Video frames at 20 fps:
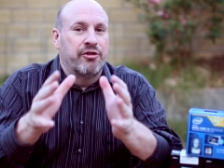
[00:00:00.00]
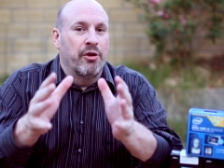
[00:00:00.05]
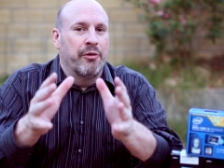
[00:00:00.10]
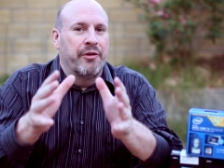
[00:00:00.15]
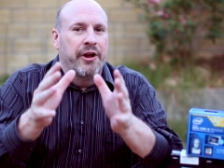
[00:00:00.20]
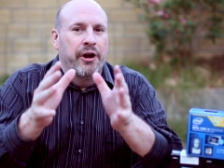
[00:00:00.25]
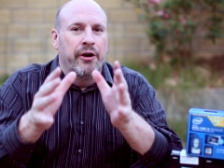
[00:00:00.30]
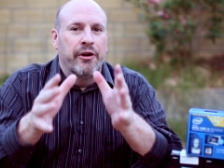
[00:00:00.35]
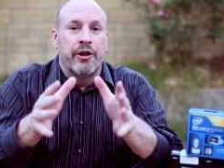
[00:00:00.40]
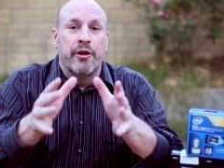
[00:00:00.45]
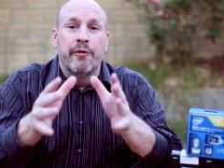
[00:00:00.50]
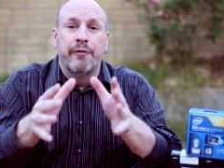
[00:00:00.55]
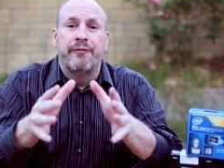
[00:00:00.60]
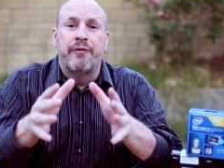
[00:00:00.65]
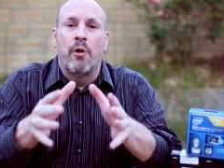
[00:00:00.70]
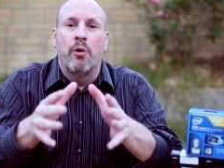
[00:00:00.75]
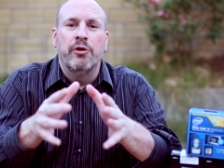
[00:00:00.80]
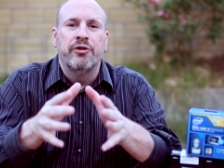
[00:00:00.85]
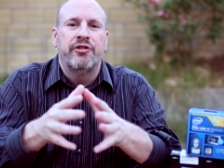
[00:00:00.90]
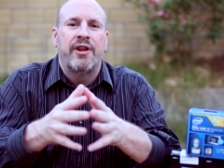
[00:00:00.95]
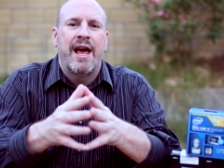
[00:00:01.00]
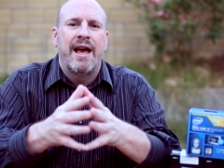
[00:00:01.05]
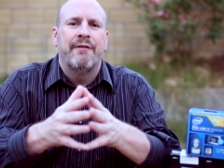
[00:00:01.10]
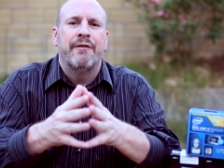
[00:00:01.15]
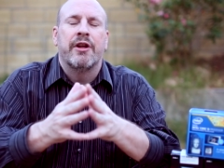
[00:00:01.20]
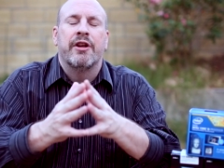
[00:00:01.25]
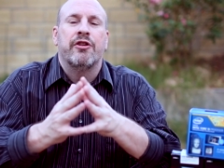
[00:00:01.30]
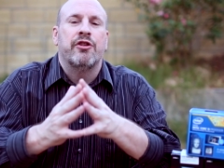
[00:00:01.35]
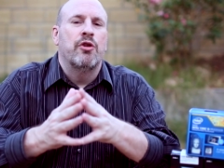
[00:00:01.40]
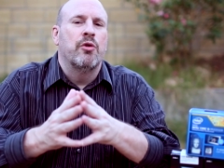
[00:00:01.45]
So there you folks
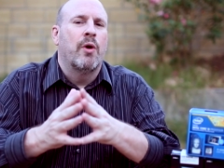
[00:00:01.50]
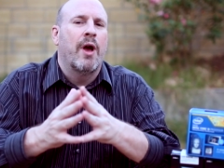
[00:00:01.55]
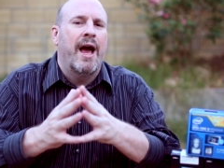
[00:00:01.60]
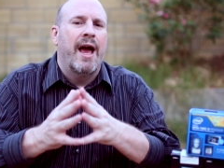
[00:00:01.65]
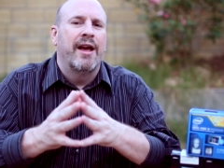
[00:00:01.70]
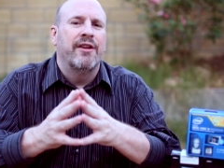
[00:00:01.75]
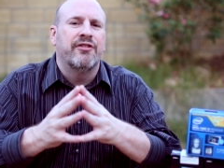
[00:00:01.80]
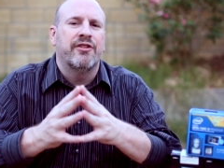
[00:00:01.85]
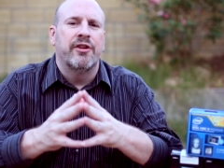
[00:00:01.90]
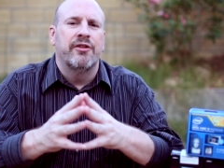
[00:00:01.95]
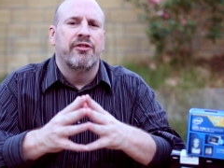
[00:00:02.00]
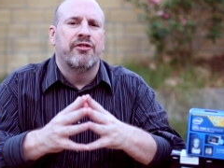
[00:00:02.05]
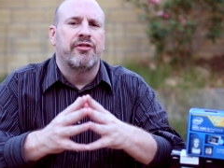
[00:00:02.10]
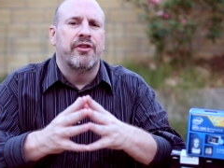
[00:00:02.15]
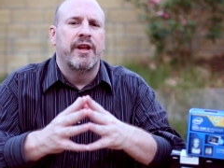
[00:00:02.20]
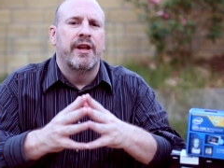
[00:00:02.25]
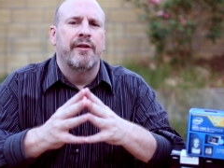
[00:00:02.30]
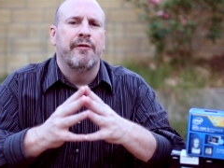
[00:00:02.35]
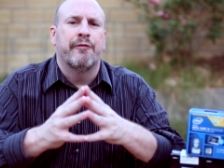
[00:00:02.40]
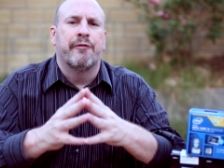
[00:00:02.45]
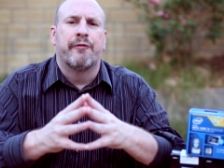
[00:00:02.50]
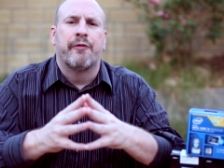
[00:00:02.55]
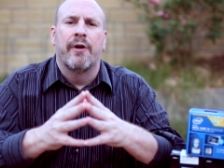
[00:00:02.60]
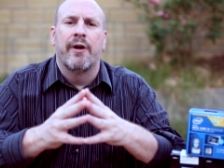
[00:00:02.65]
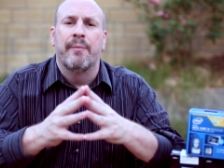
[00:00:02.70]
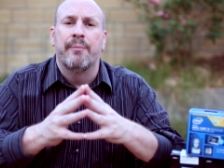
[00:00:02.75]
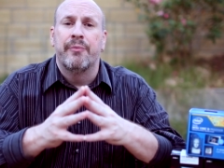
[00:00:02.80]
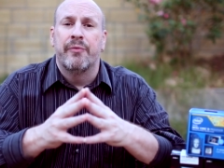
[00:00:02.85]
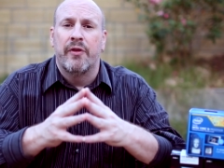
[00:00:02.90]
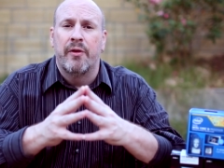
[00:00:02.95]
have it. You guys can see
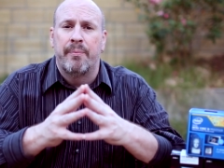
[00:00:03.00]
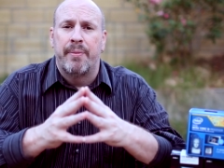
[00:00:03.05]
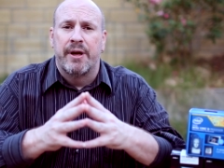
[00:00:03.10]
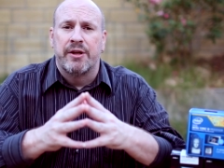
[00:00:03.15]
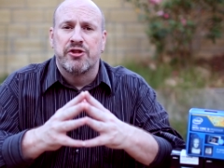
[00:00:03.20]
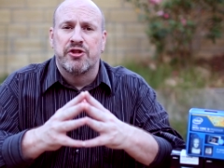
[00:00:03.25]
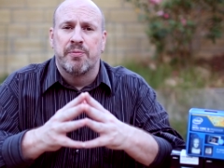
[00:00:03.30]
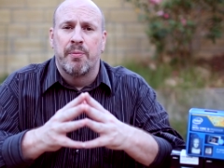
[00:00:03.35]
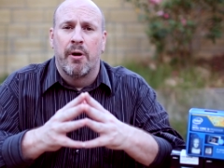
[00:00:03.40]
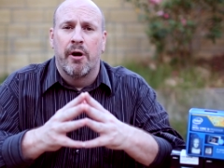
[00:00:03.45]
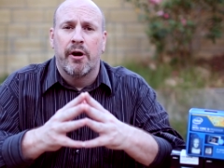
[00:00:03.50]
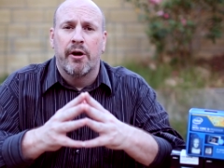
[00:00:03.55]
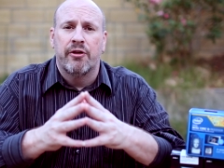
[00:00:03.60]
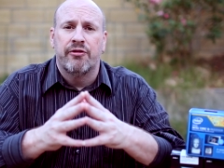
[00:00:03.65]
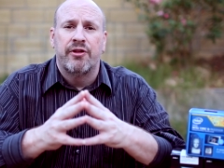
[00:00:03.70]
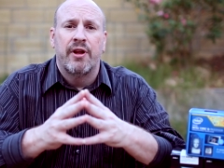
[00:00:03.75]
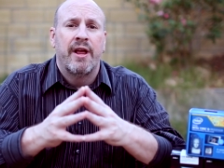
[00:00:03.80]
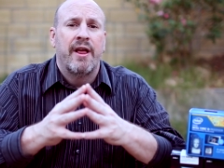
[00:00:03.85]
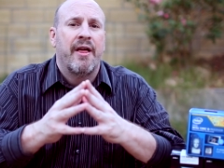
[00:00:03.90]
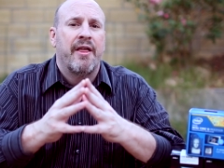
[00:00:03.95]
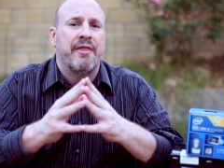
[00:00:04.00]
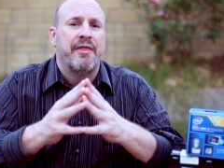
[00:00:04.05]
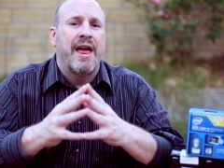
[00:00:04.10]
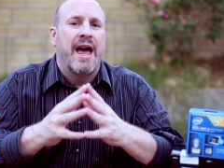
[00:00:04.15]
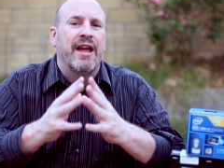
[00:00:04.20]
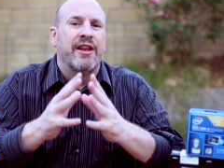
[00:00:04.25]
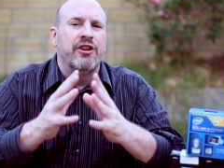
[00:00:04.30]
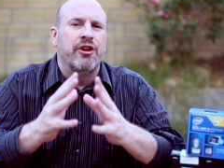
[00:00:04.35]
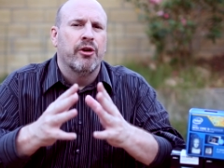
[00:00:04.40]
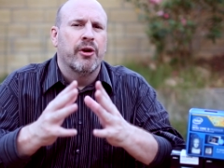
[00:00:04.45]
from the benchmarks
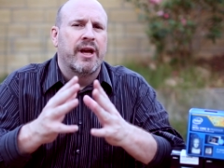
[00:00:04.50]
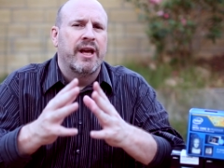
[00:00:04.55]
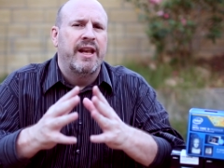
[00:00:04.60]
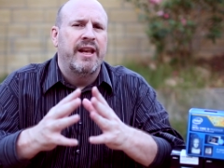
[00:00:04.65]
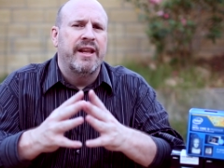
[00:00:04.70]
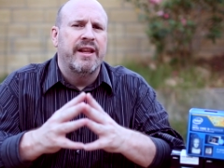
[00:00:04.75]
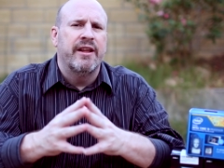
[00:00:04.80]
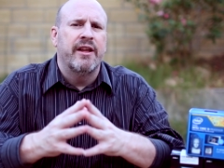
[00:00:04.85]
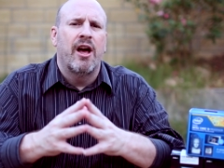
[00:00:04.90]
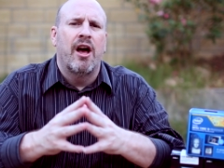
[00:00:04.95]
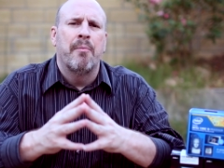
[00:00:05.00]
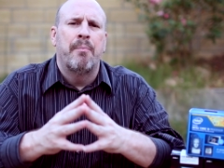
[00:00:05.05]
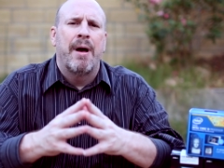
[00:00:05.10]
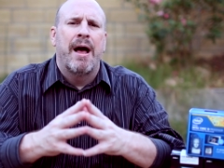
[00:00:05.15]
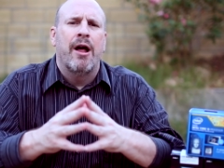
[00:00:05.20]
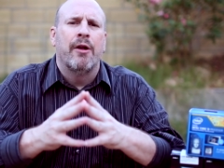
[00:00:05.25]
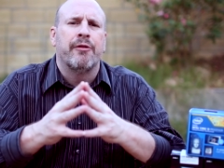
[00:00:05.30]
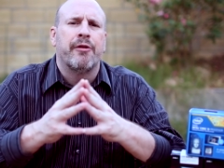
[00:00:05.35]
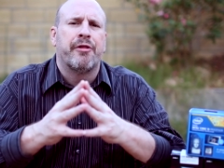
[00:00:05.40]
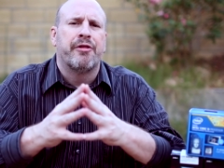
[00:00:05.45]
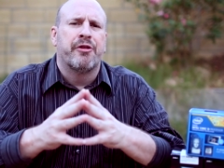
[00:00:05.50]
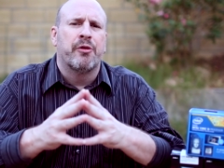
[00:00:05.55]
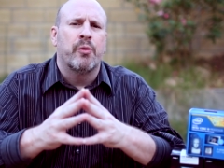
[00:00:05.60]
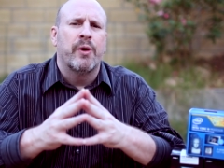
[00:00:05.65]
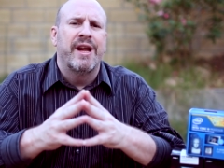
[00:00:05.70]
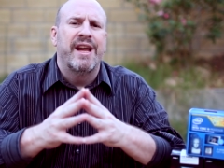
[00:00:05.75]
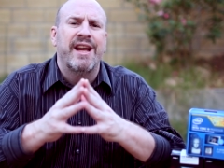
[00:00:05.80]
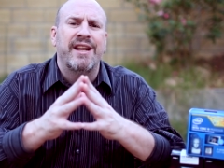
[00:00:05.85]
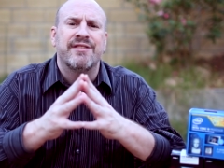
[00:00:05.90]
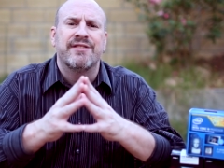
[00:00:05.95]
that you're getting about
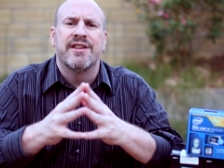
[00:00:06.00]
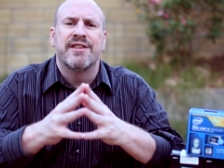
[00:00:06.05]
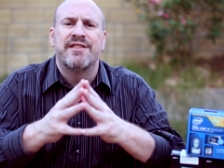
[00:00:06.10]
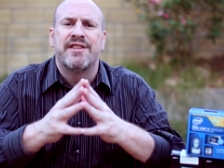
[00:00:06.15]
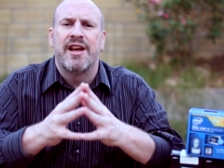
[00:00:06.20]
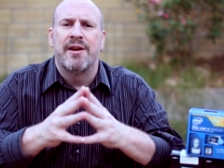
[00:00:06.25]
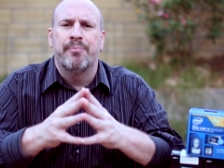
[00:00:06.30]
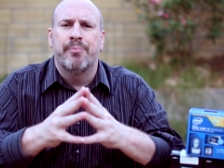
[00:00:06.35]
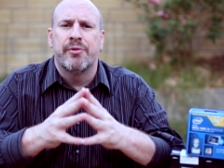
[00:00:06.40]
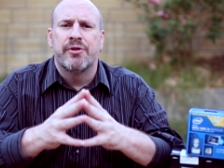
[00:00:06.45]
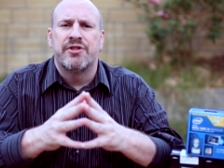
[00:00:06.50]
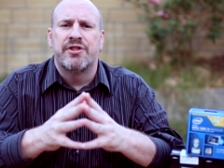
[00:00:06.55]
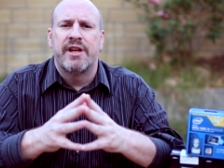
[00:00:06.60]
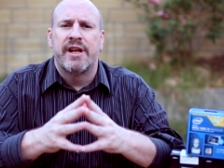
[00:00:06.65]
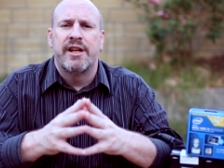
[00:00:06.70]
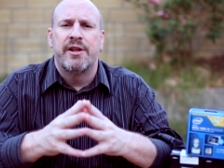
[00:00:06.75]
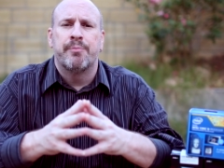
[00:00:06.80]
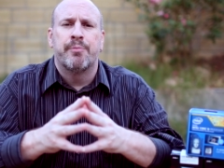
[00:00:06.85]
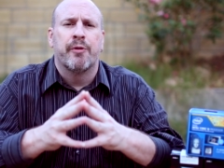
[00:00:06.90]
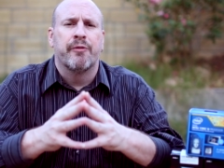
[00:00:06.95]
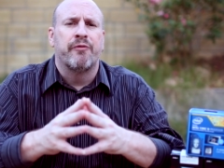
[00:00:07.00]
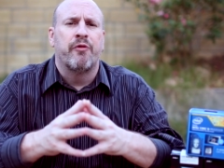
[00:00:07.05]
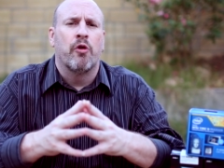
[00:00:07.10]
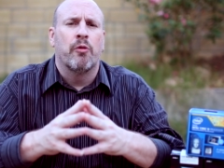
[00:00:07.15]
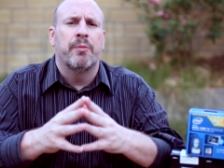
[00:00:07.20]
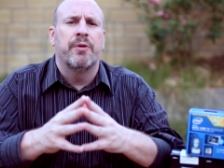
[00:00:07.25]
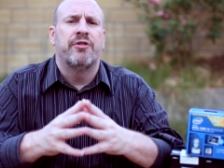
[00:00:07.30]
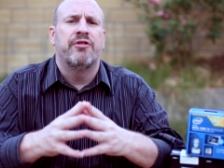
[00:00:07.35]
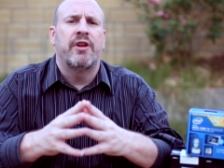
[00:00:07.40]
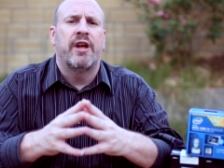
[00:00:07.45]
three to ten percent
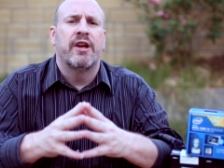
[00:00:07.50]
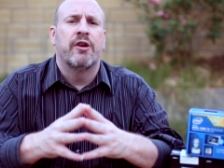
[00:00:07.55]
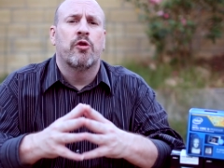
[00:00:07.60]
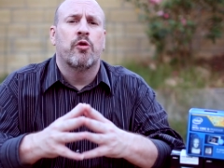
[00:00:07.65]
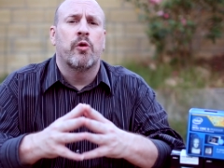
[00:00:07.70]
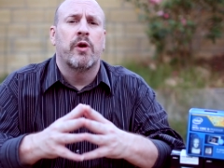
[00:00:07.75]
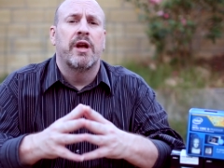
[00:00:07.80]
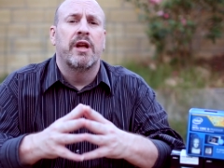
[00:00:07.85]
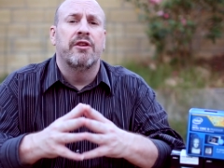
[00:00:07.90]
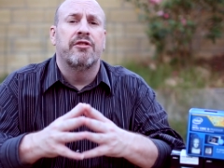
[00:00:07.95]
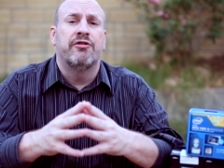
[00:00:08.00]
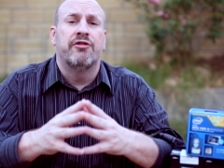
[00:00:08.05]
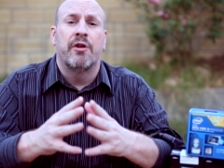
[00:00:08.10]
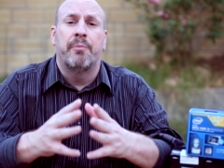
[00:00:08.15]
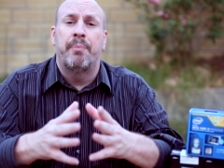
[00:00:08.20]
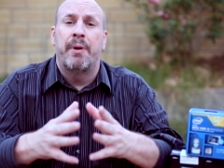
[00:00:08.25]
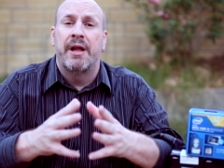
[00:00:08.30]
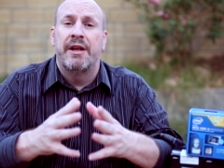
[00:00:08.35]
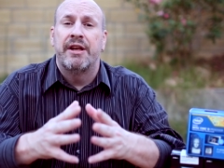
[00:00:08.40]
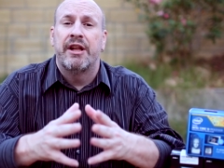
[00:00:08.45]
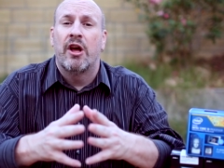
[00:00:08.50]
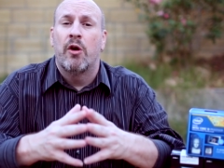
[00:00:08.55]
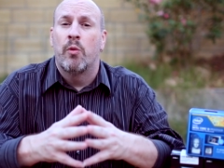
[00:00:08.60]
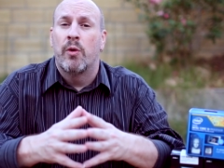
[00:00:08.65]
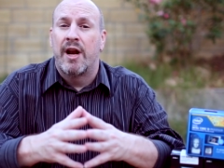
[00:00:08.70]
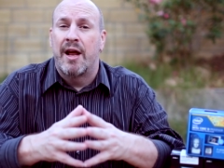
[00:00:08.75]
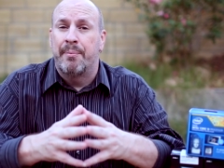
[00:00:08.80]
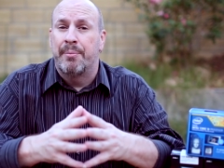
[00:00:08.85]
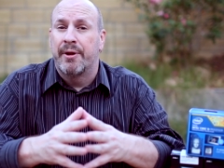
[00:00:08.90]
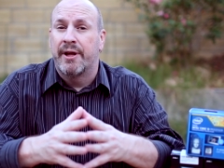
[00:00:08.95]
performance increase depending on
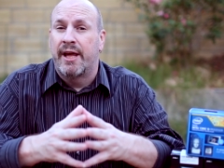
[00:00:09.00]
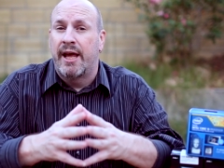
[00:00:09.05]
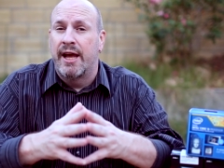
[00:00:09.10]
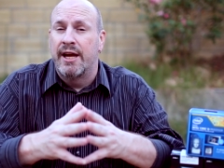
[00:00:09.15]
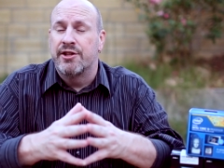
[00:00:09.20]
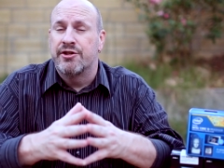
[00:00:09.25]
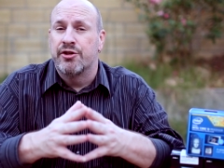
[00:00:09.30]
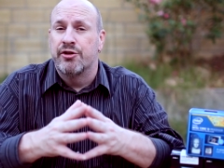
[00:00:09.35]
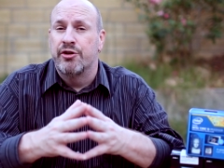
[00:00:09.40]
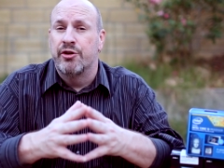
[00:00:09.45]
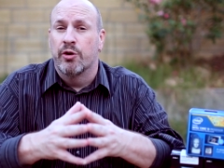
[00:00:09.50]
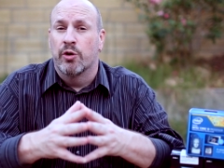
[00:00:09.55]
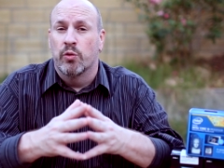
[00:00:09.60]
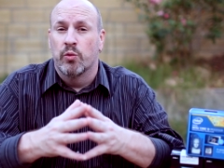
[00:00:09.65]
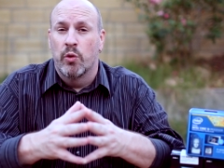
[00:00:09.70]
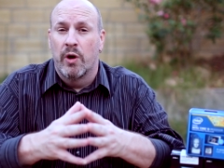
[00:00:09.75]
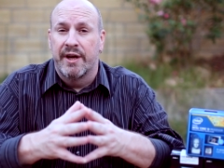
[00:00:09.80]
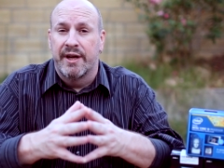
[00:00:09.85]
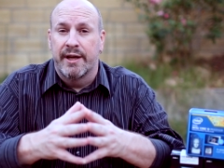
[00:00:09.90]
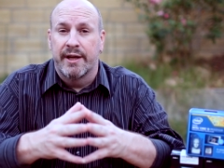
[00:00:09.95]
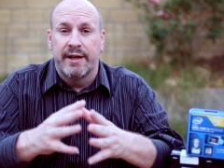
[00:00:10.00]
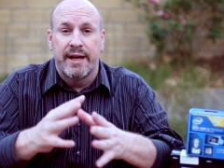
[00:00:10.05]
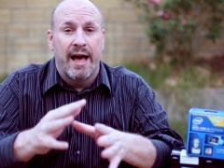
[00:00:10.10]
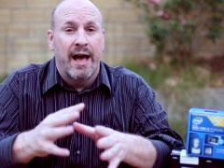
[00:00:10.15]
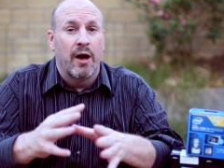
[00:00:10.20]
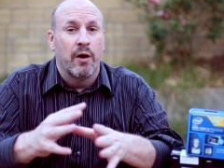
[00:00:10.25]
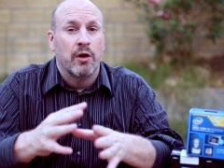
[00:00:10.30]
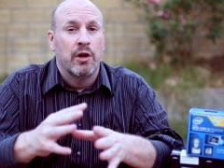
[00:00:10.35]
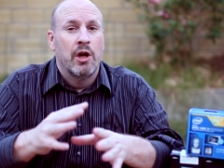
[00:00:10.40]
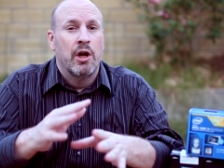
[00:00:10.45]
what application you're running.
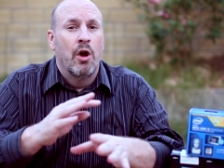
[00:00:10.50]
Now,